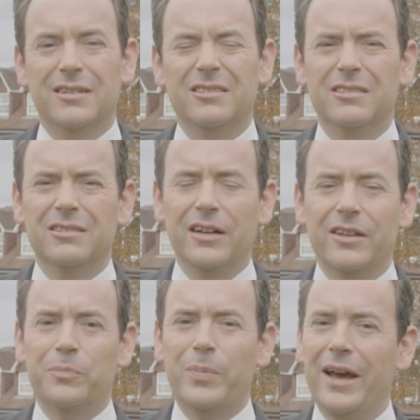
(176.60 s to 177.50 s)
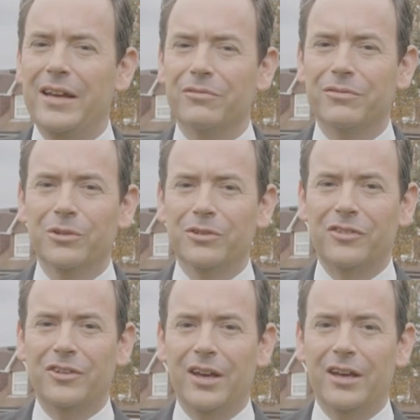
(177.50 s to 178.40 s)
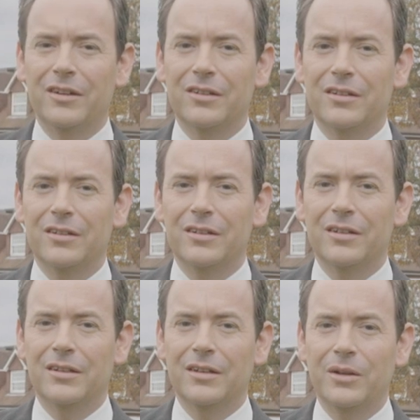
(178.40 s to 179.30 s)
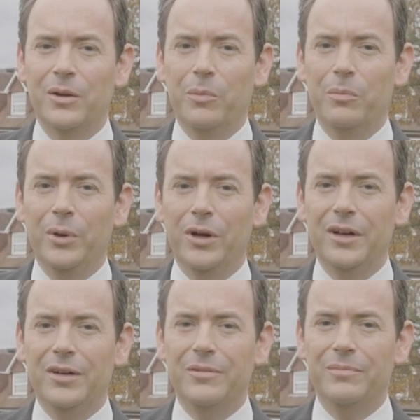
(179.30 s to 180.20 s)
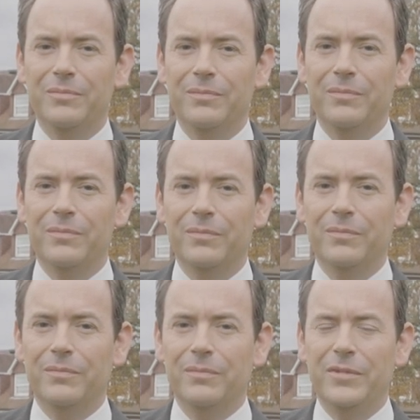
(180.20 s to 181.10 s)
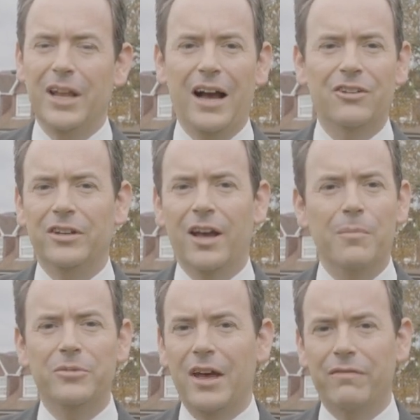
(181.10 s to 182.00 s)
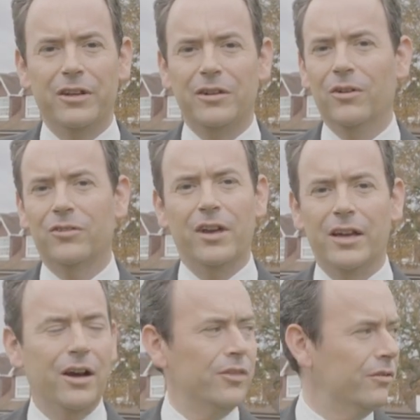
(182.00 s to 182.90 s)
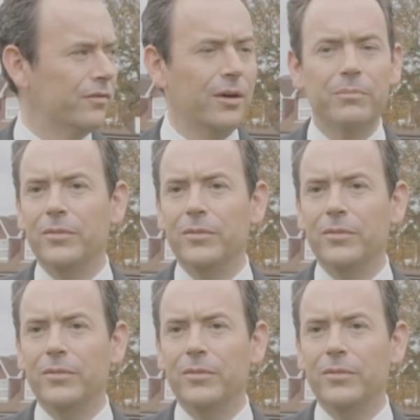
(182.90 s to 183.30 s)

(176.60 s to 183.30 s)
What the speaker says: Oh, it's painful to say it, but no, actually, I'm definitely not saying either of them.